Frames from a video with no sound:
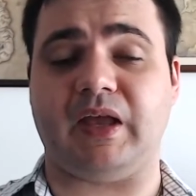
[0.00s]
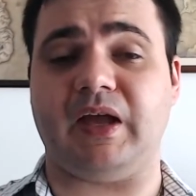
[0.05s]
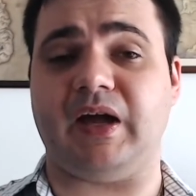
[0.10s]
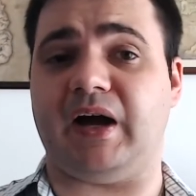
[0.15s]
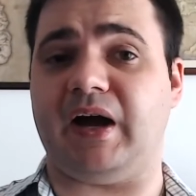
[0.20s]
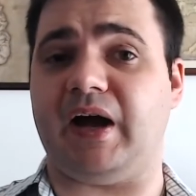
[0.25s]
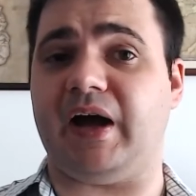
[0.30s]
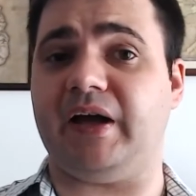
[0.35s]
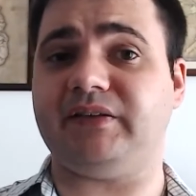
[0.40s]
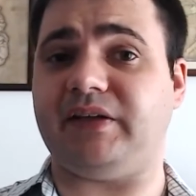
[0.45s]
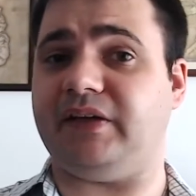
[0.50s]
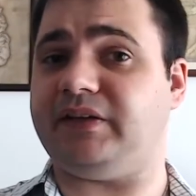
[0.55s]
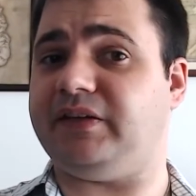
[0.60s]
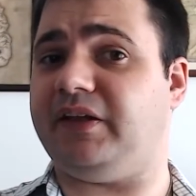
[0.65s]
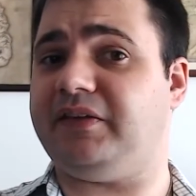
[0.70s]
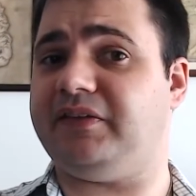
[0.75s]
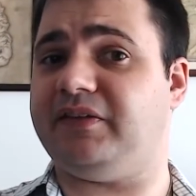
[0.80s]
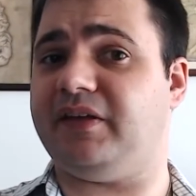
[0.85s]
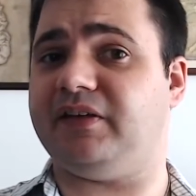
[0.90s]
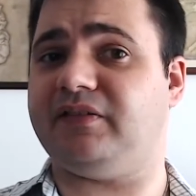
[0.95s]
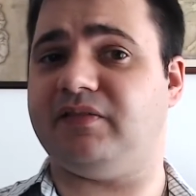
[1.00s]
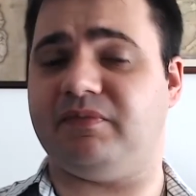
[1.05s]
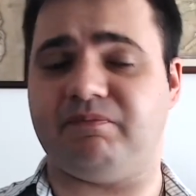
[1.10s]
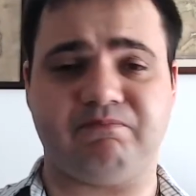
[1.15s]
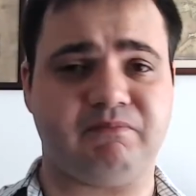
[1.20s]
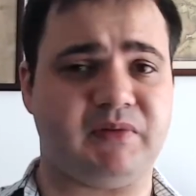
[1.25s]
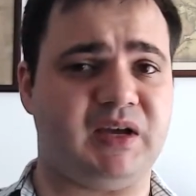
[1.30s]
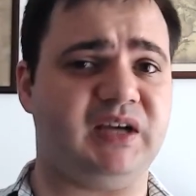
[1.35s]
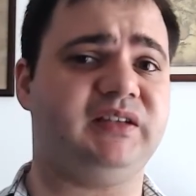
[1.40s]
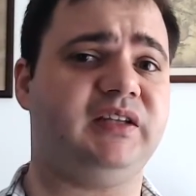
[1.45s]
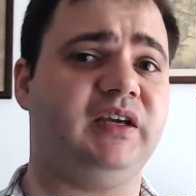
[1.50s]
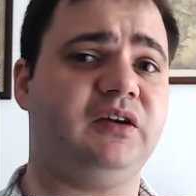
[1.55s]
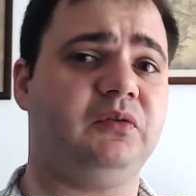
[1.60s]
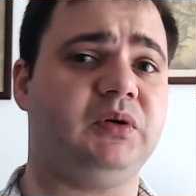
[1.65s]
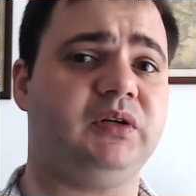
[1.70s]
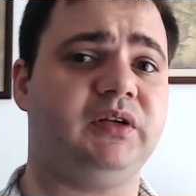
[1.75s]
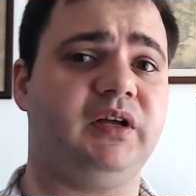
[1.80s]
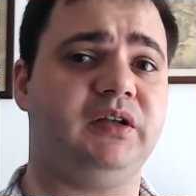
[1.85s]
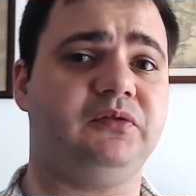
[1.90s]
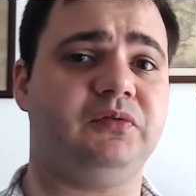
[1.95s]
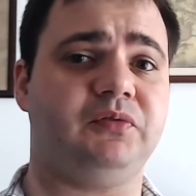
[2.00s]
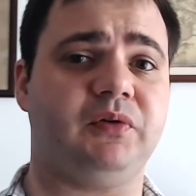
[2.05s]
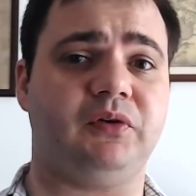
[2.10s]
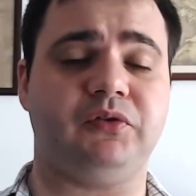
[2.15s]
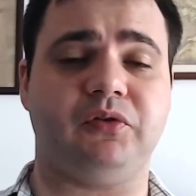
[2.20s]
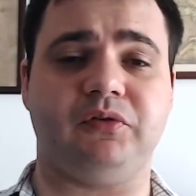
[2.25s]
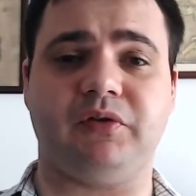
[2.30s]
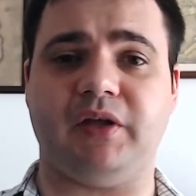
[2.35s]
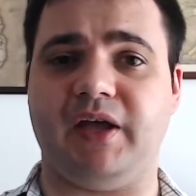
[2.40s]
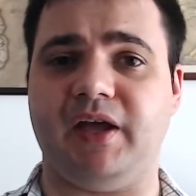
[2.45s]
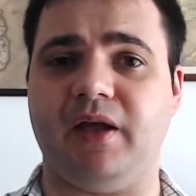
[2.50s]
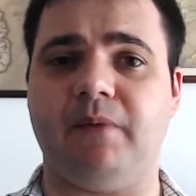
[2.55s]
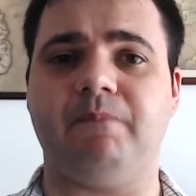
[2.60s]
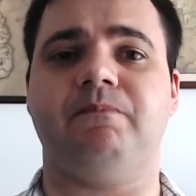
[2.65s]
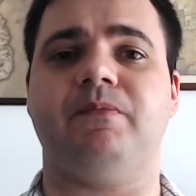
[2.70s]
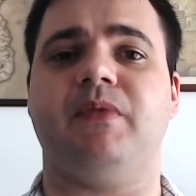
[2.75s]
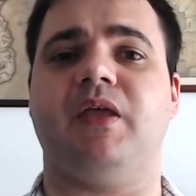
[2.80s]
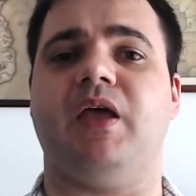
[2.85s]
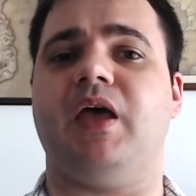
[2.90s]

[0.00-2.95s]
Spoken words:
I think that's it. I think we're done for today.